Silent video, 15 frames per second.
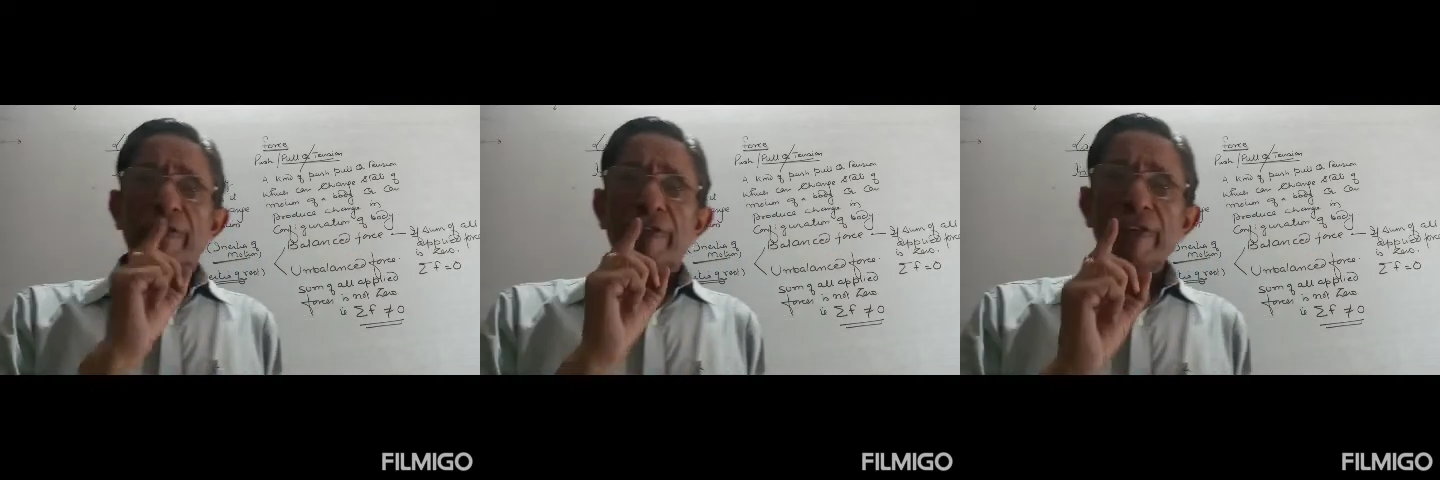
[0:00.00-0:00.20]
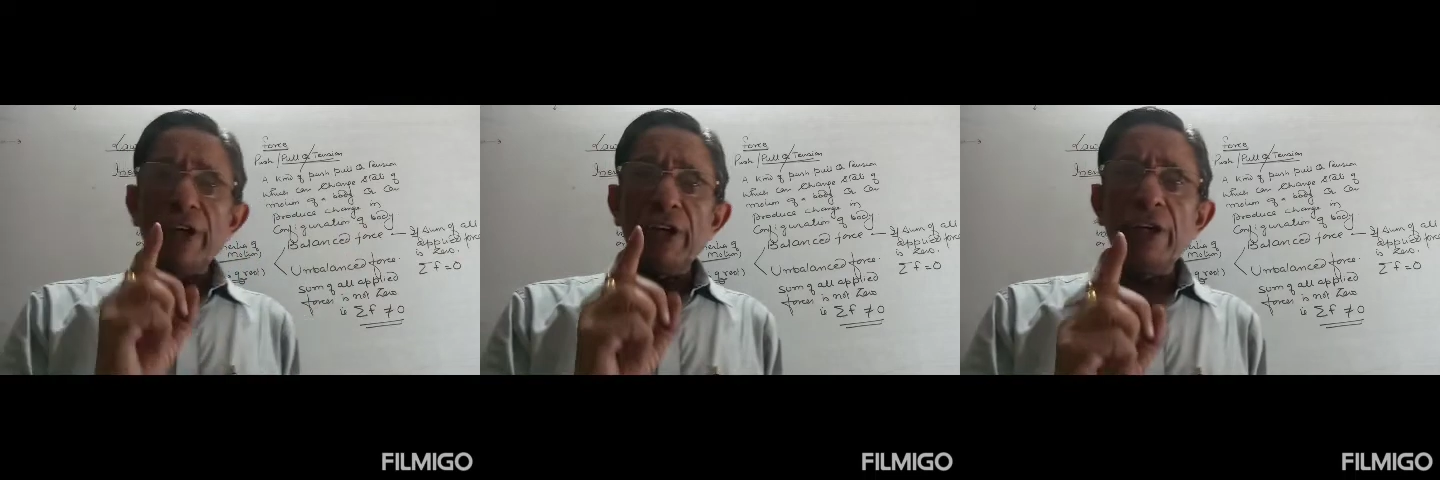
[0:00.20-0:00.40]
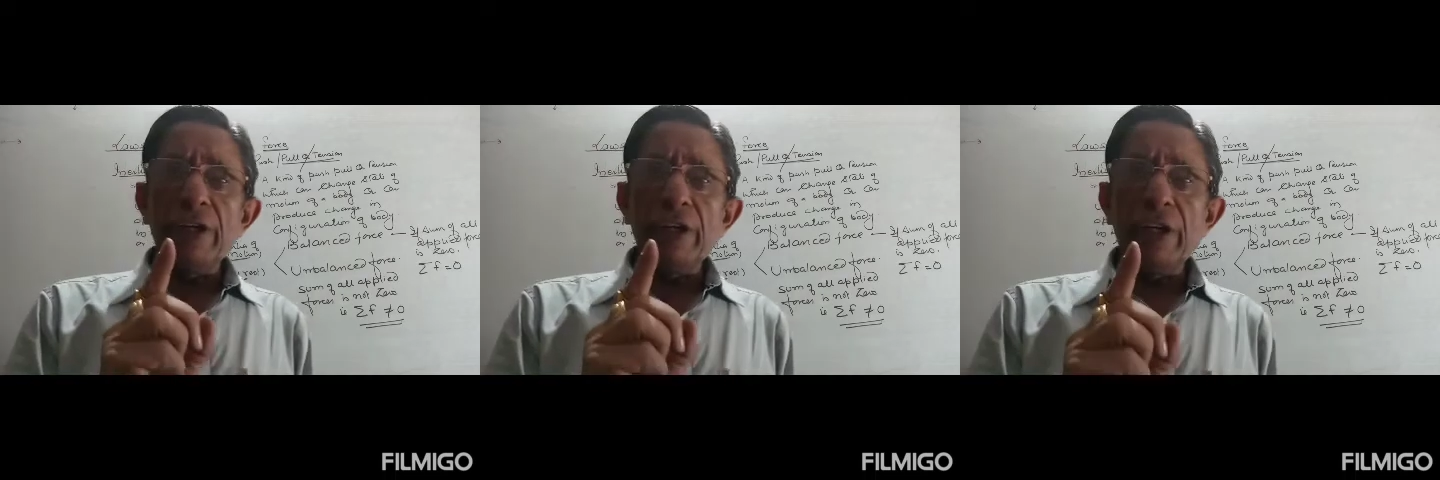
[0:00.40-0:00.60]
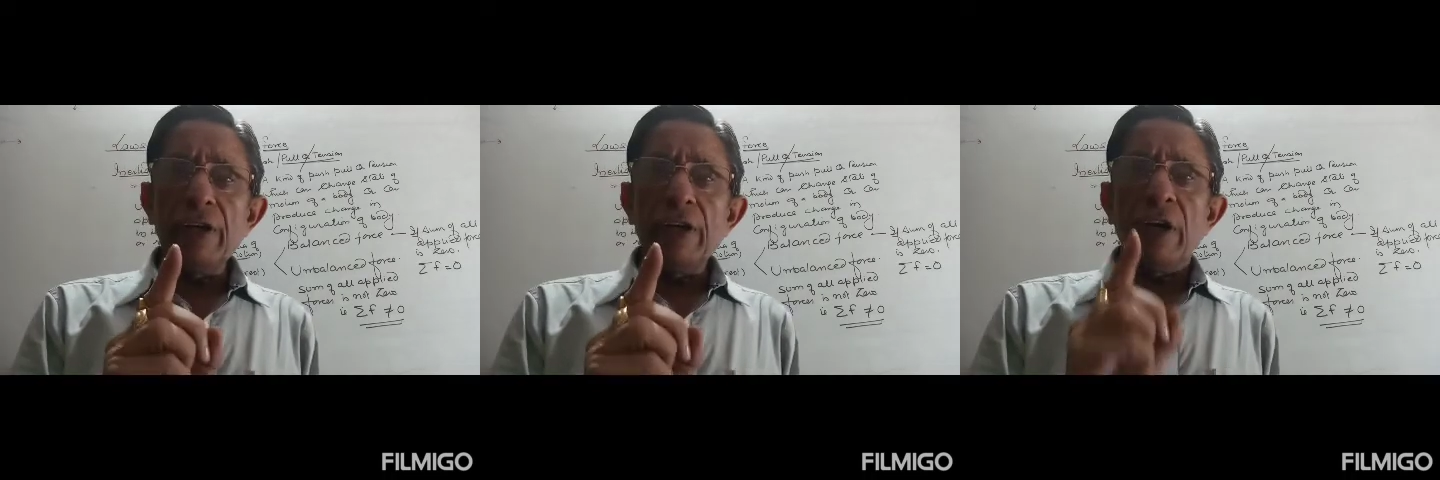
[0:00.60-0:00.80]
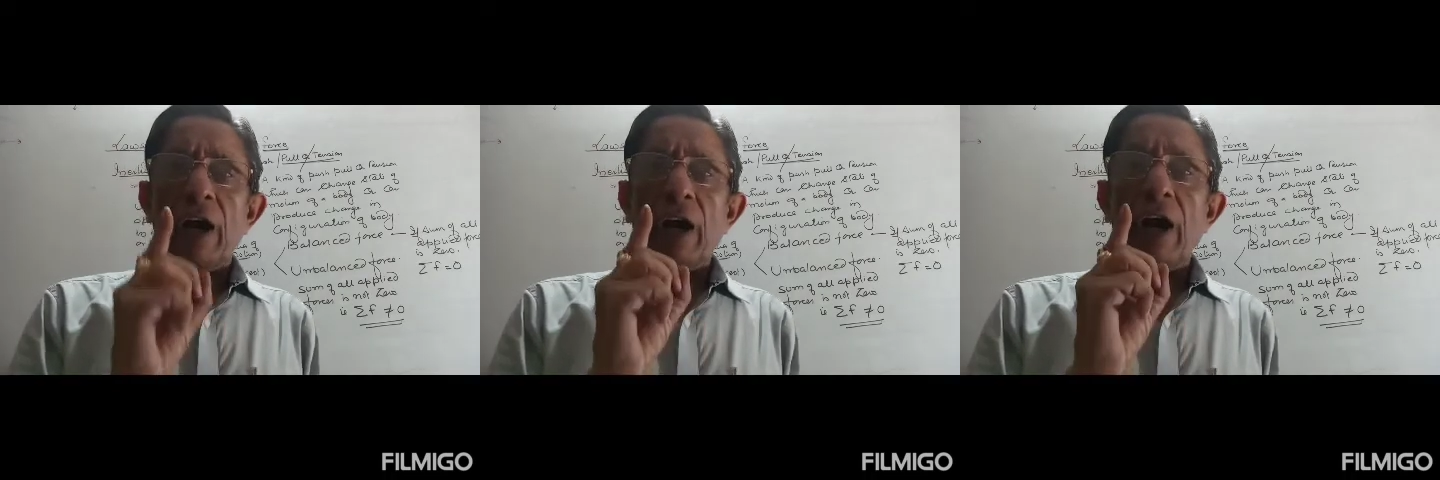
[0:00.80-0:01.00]
we
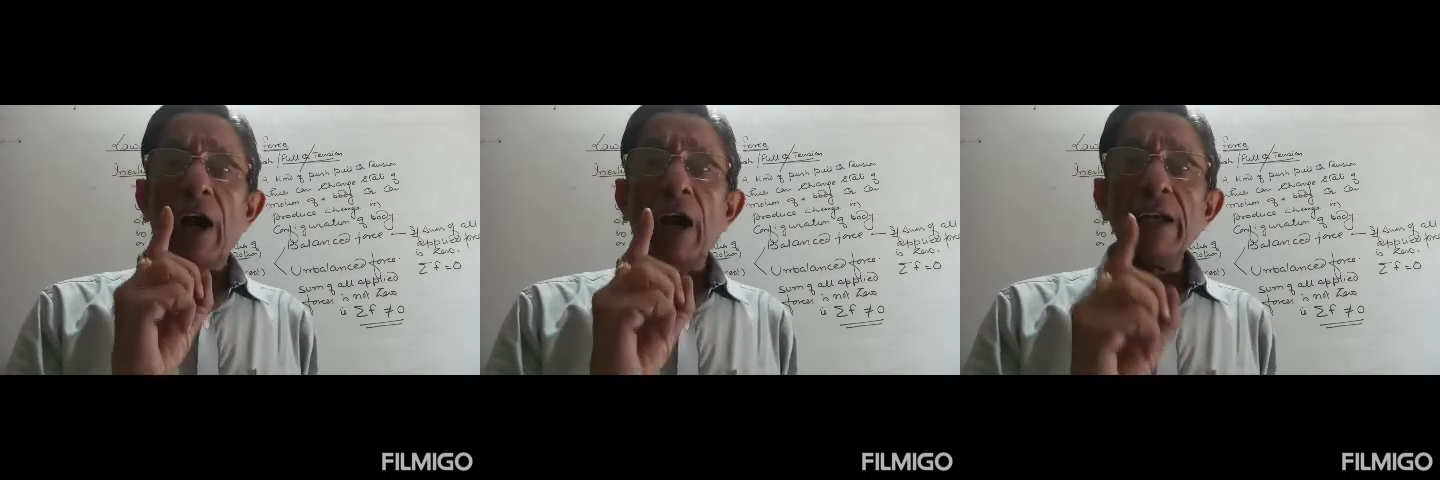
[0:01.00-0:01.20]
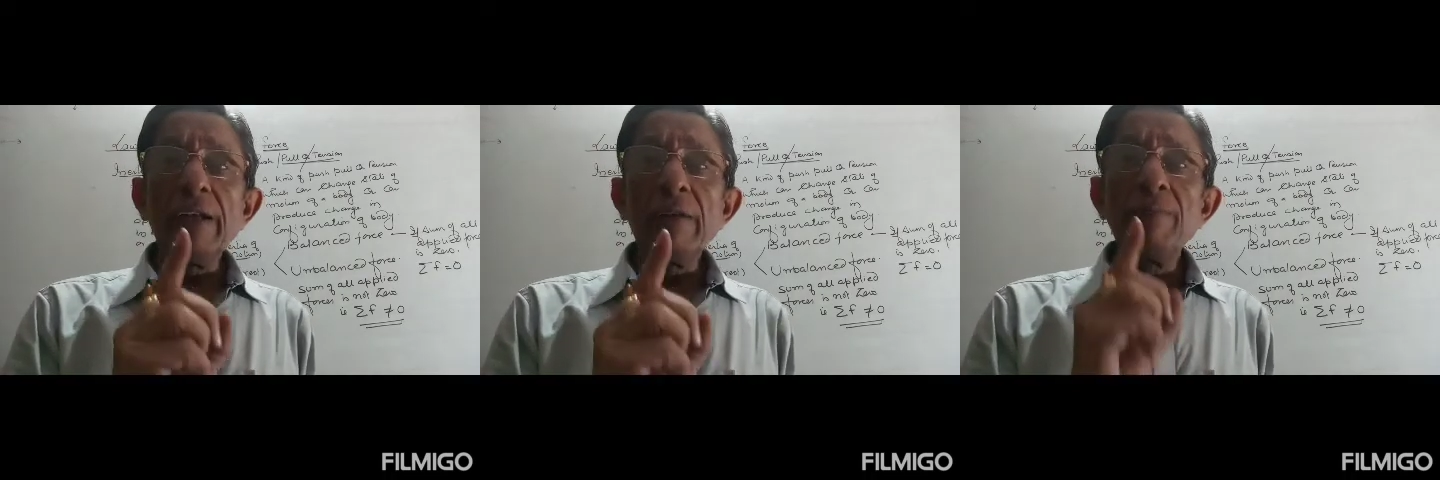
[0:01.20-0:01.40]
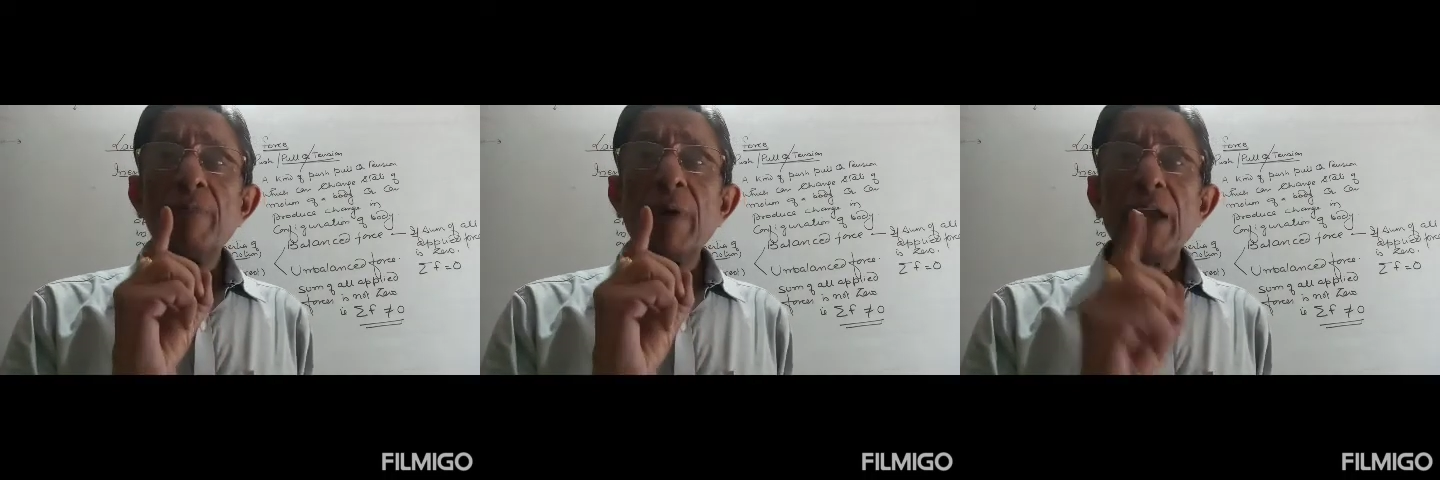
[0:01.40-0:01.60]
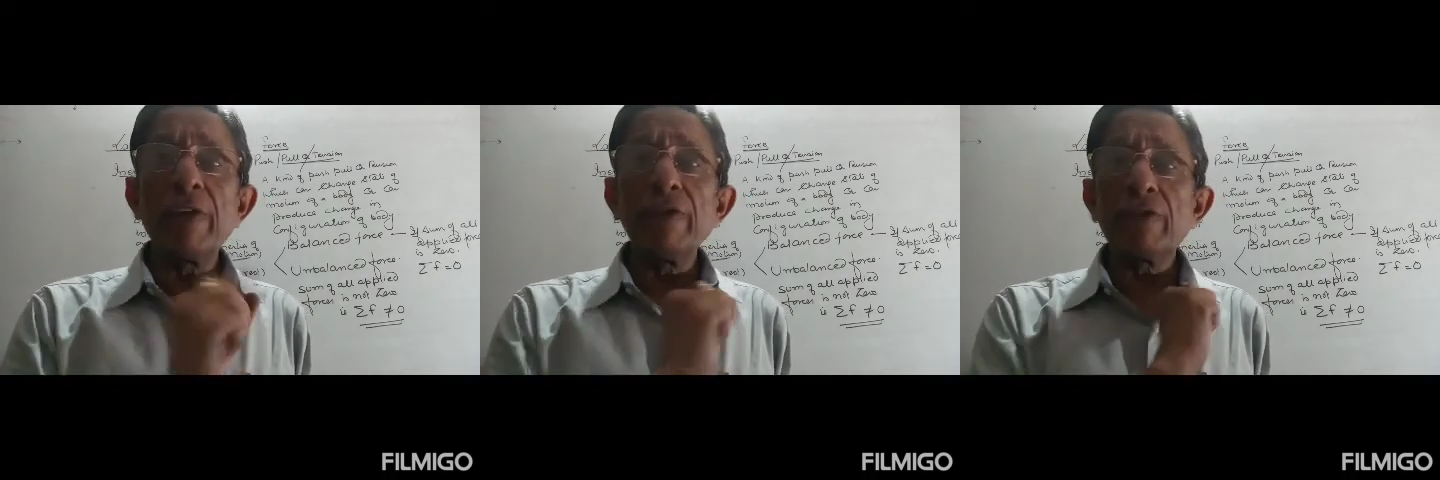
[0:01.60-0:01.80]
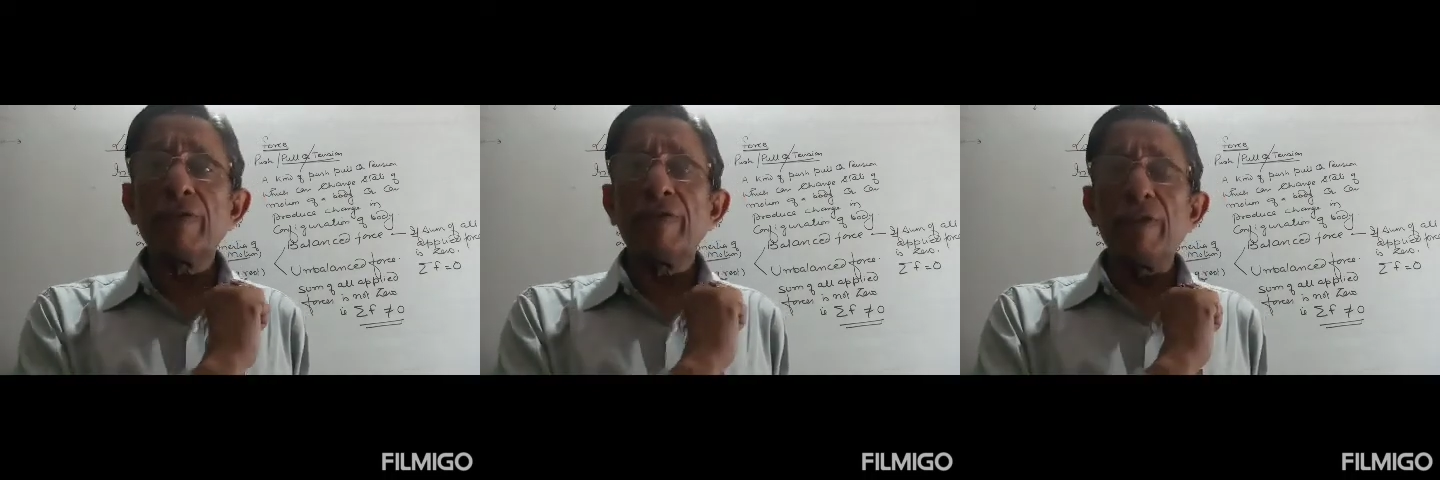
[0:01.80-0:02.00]
need
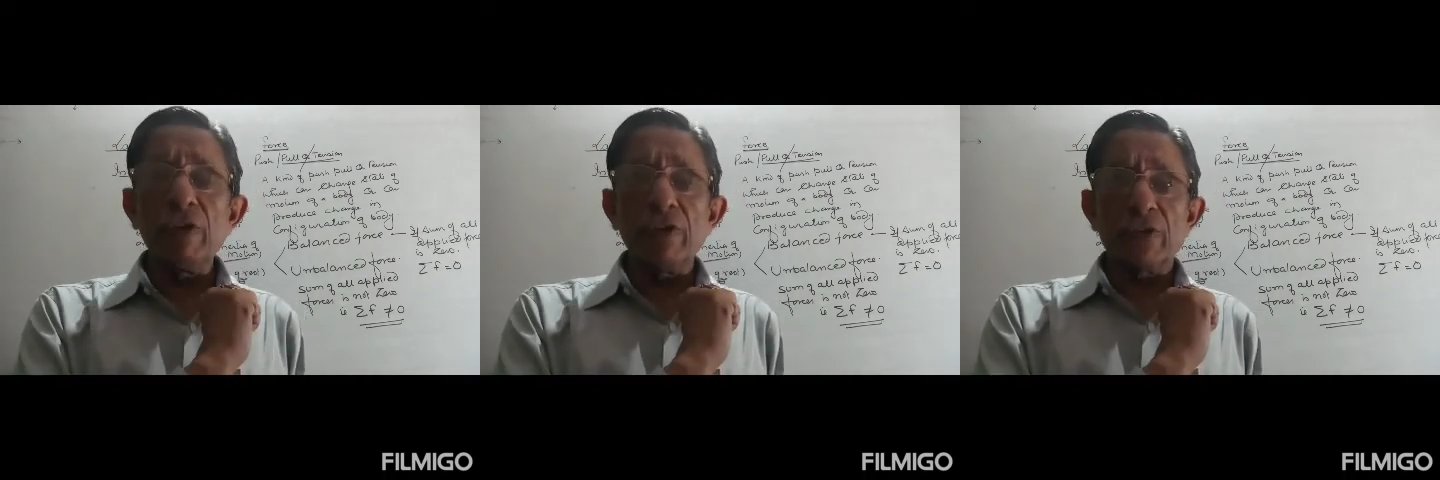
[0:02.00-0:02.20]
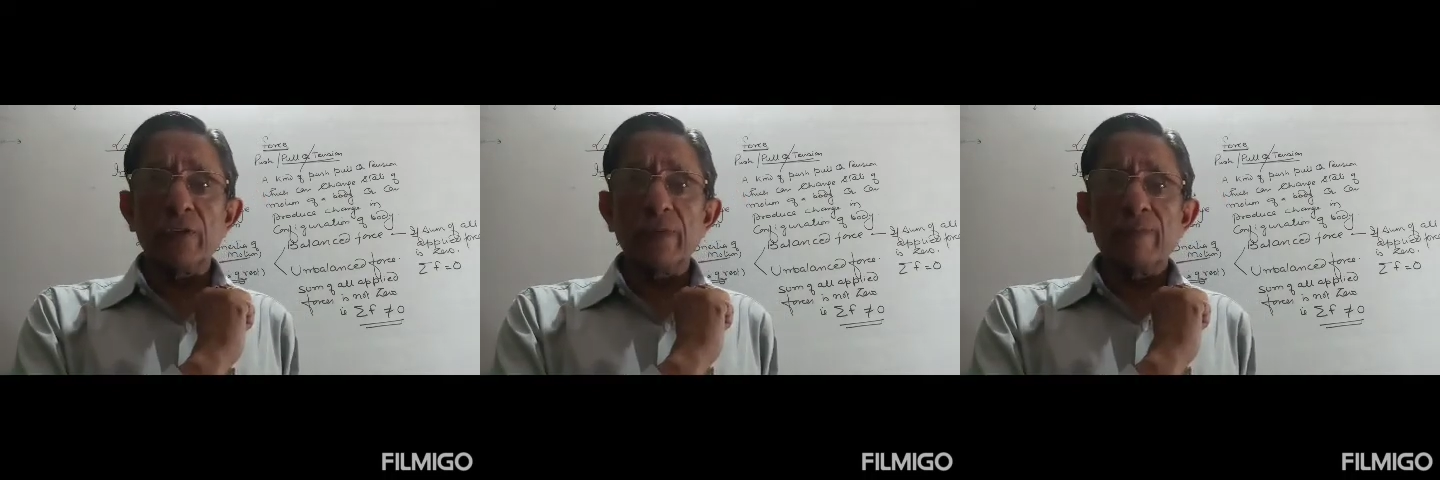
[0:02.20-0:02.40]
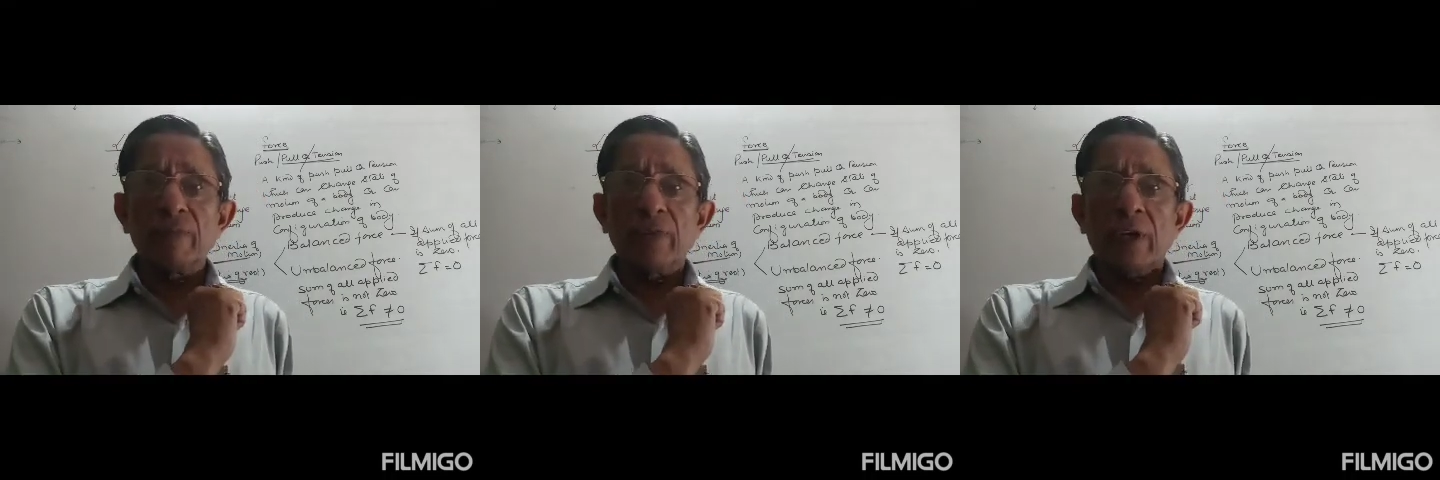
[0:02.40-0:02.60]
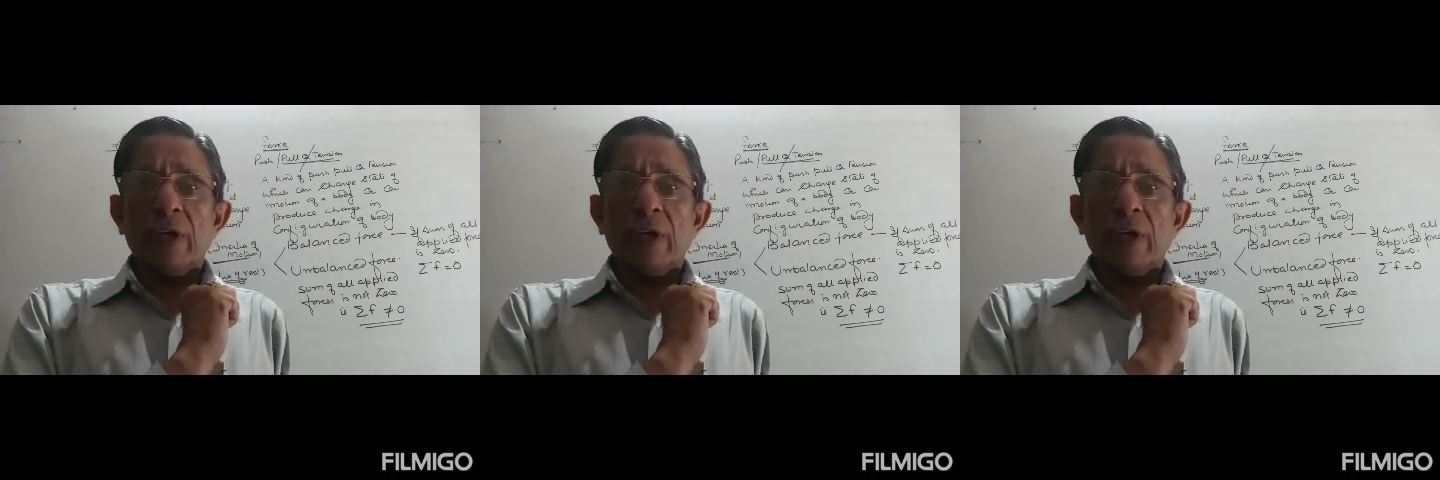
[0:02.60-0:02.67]
unbalanced force.